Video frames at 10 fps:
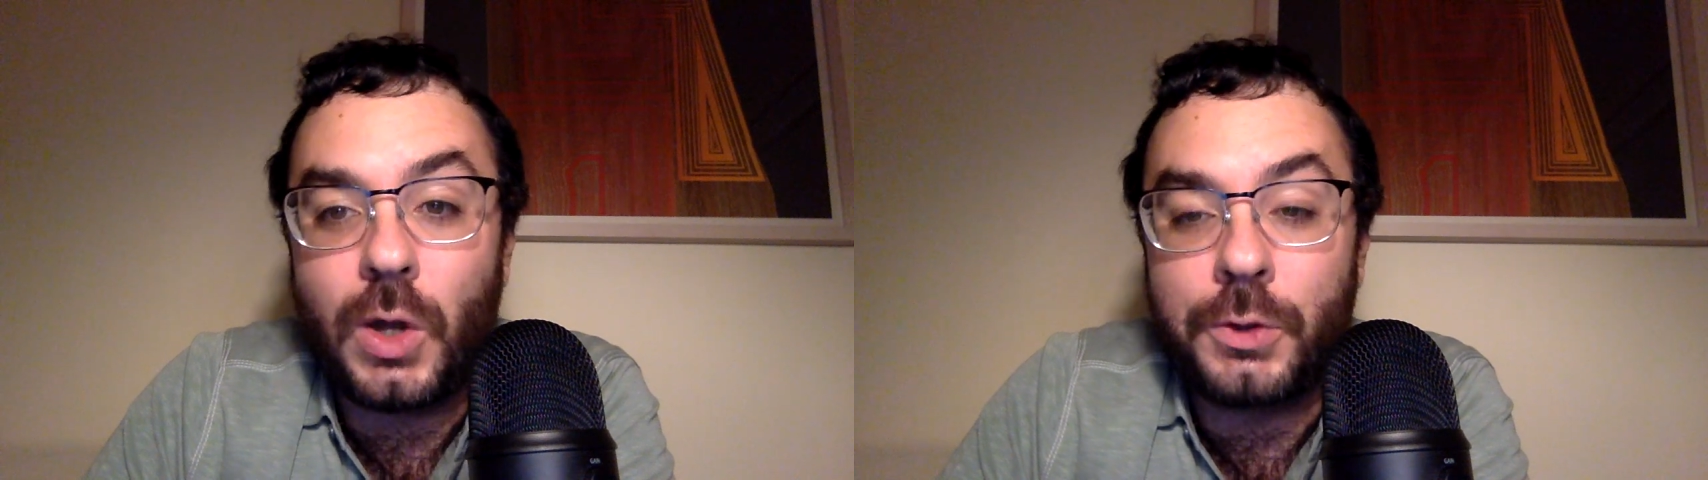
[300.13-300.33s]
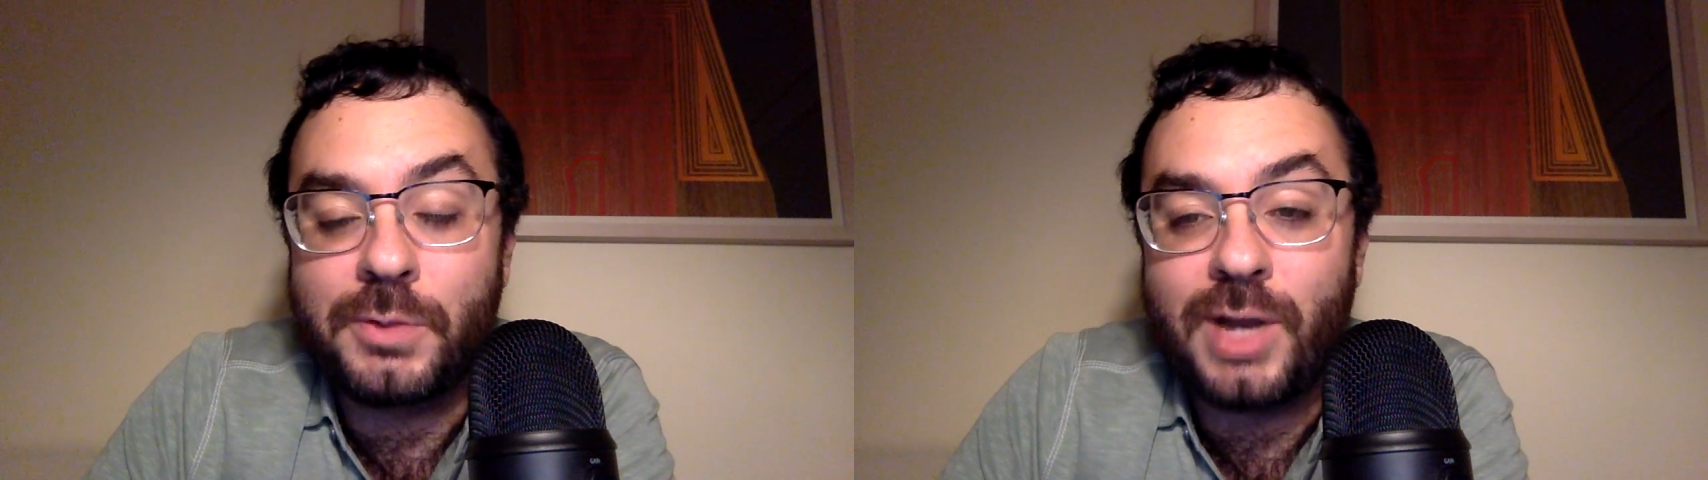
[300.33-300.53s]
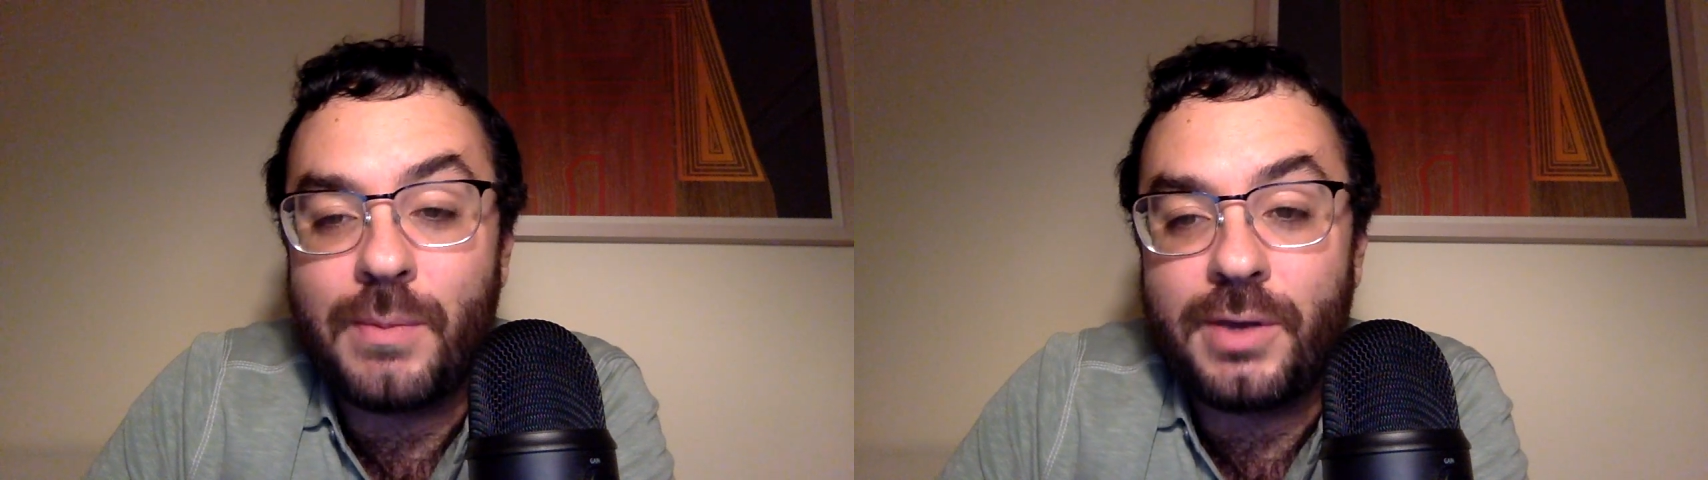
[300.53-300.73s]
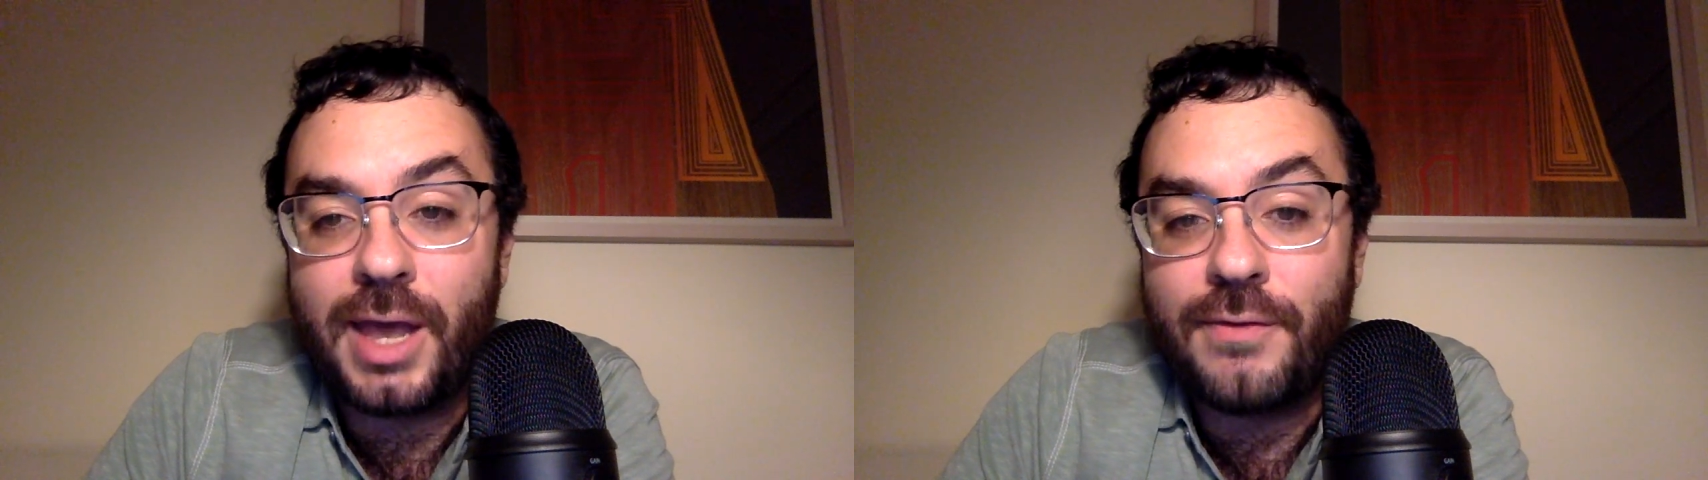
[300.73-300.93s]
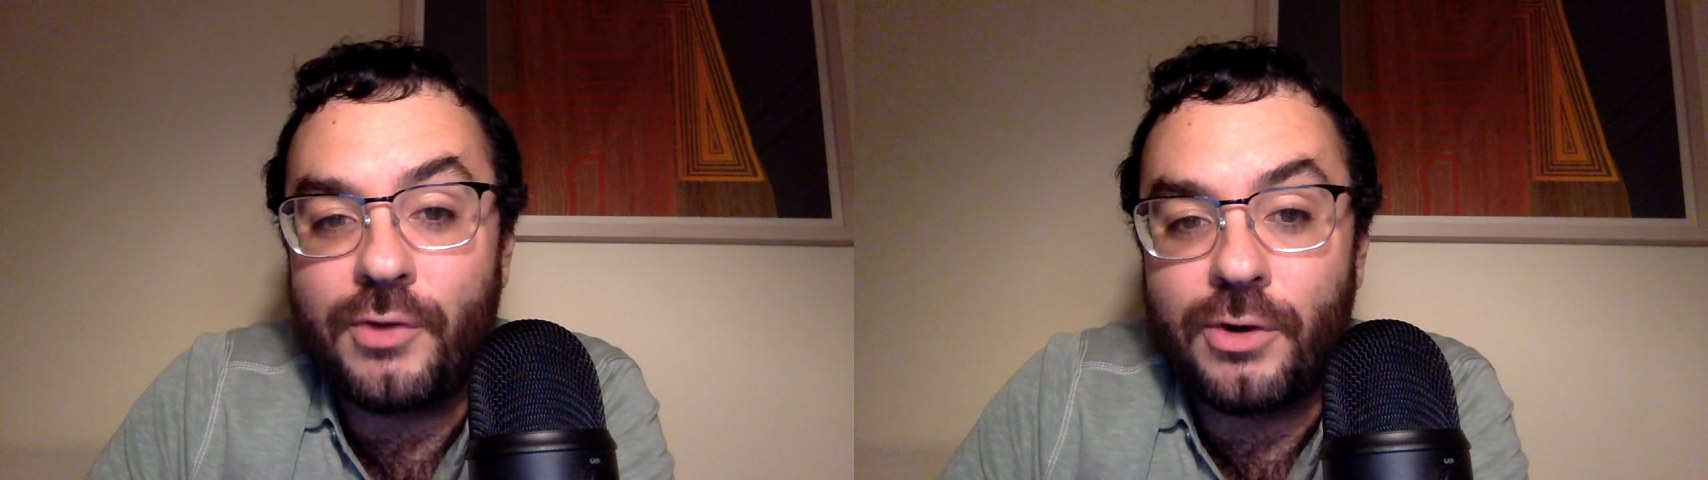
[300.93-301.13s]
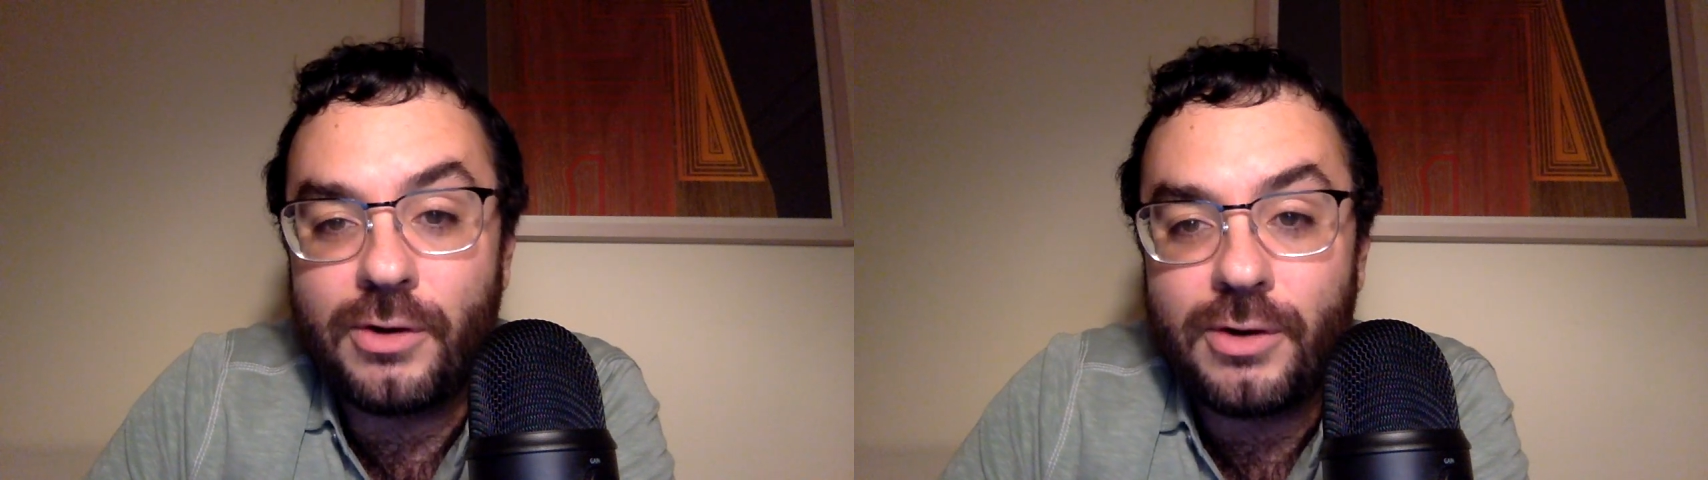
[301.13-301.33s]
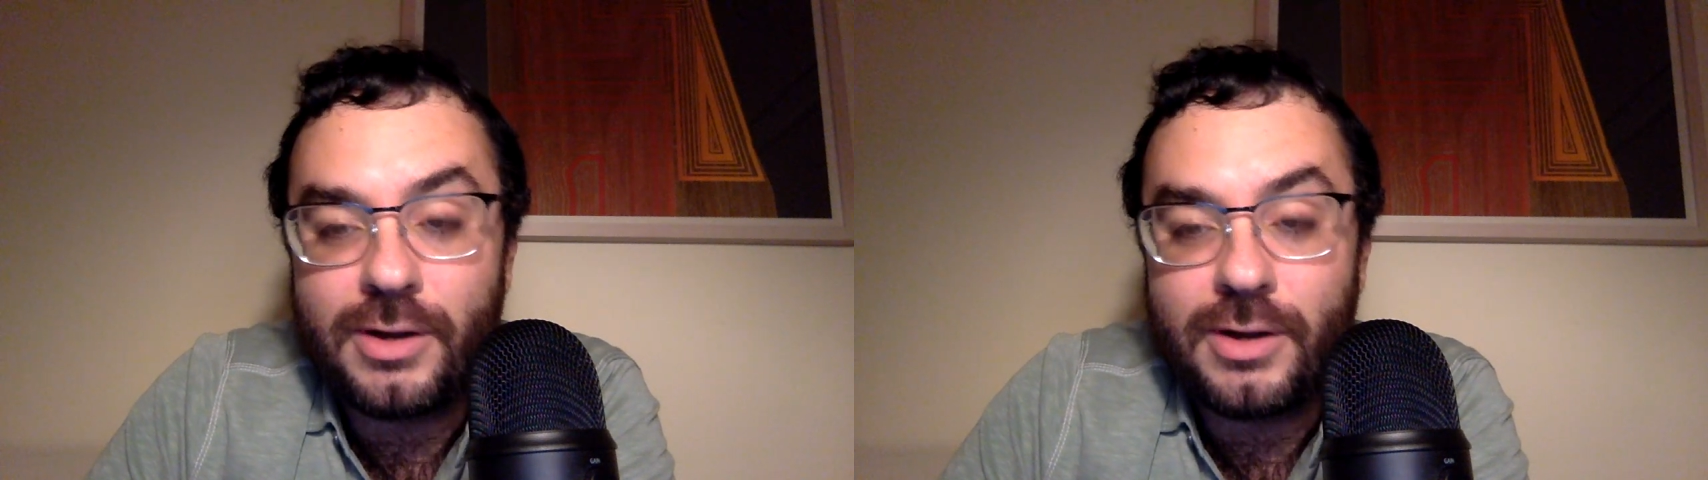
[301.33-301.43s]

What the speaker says: alter my behavior,